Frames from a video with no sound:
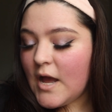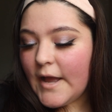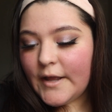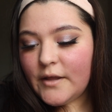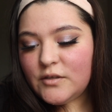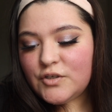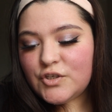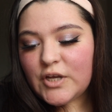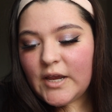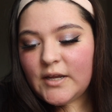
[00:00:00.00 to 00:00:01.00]
I got the
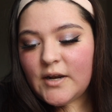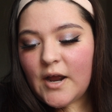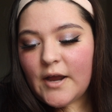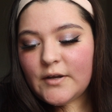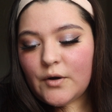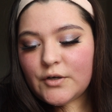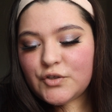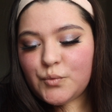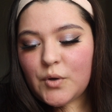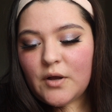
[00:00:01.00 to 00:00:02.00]
shade
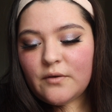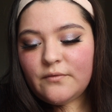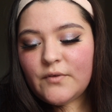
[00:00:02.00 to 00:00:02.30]
IR12,